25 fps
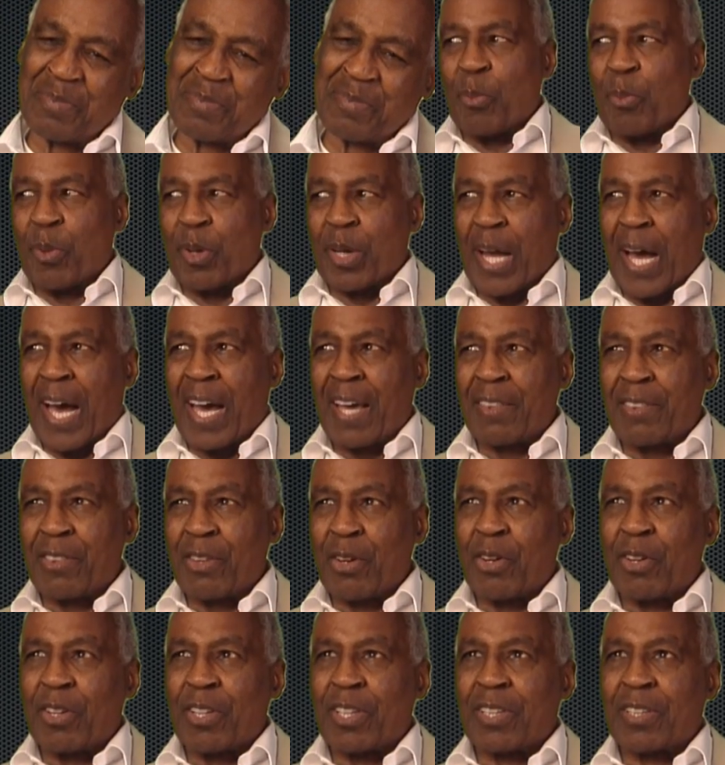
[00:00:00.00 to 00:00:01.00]
But I
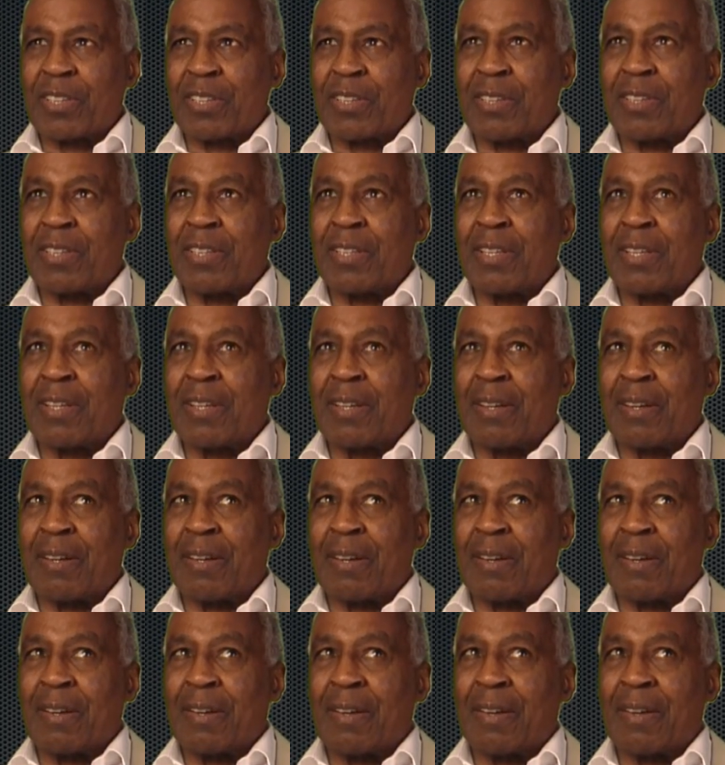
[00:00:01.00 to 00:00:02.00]
thought
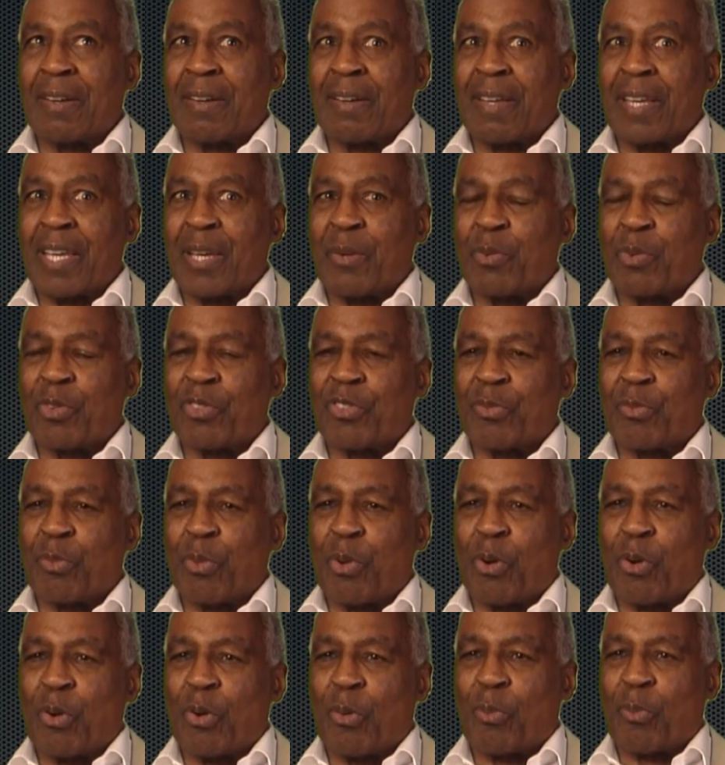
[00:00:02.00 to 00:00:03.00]
uh, he was
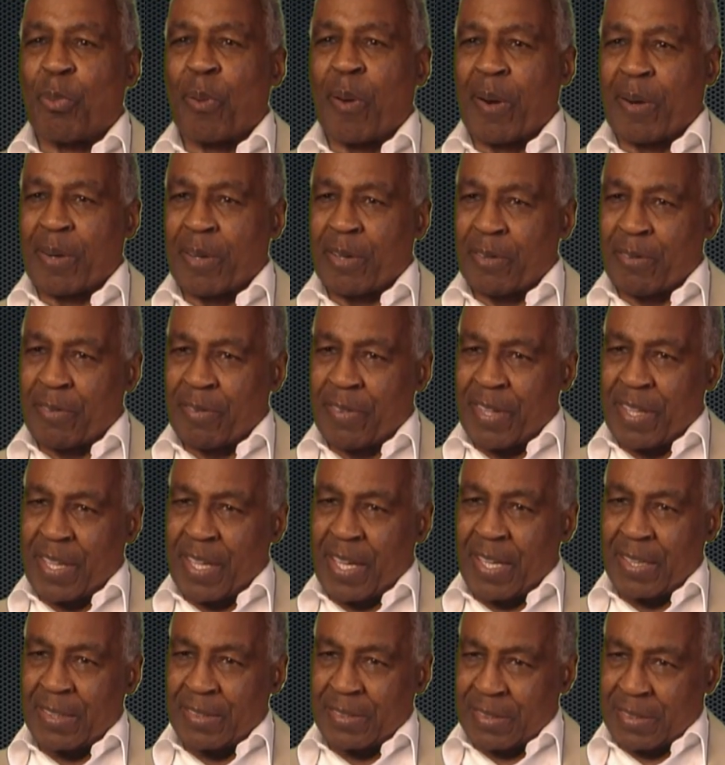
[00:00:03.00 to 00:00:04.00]
more part of
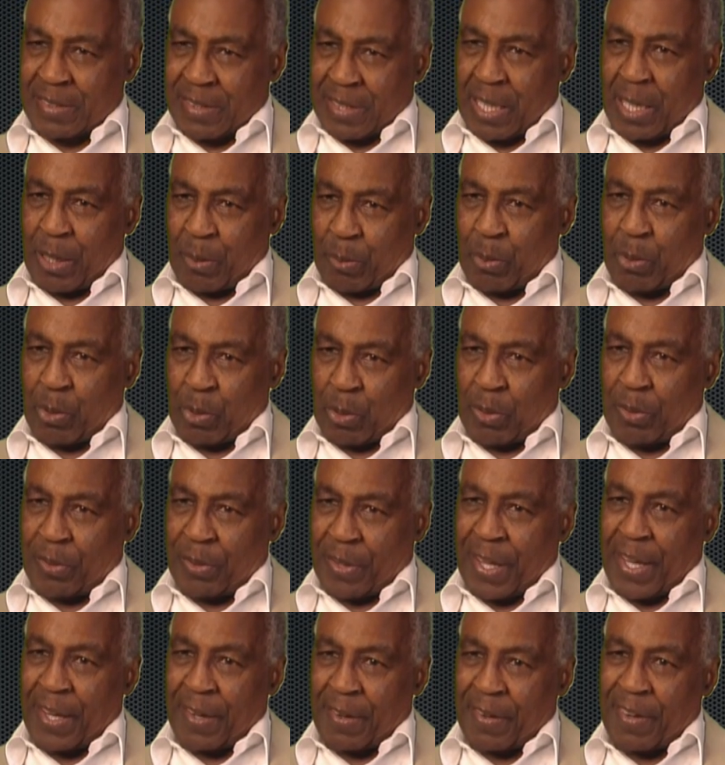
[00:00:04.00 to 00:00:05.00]
the ensemble
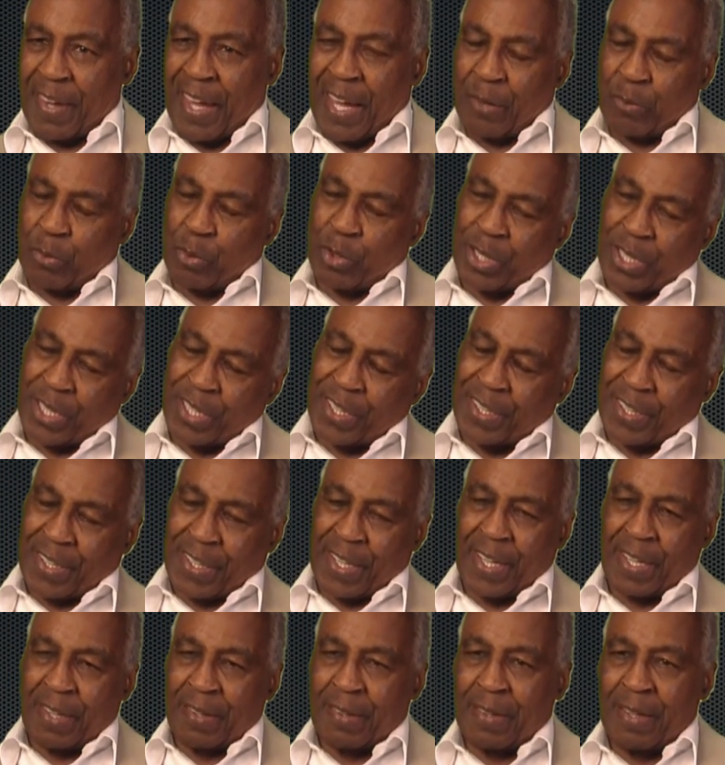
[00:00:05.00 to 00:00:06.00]
than that would
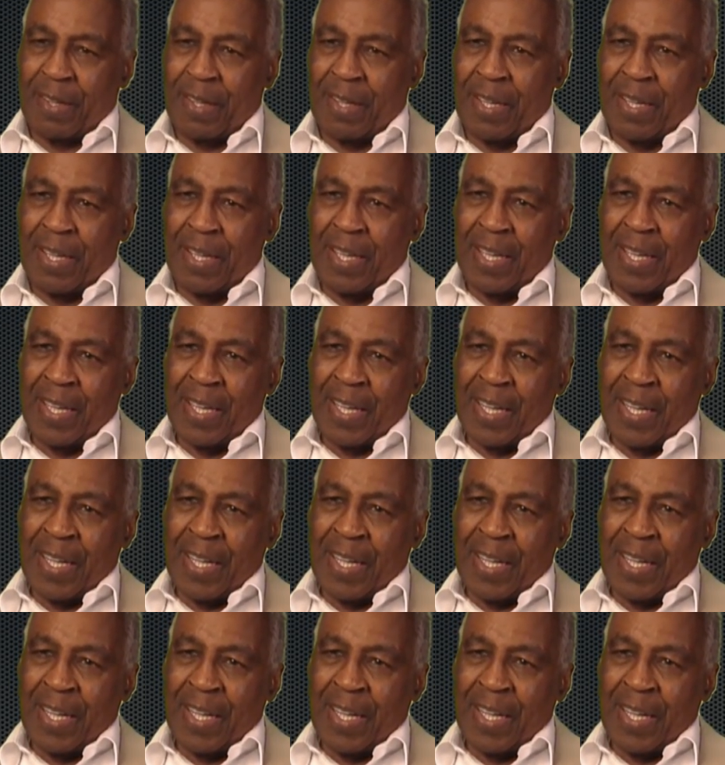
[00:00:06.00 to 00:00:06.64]
indicate. Right.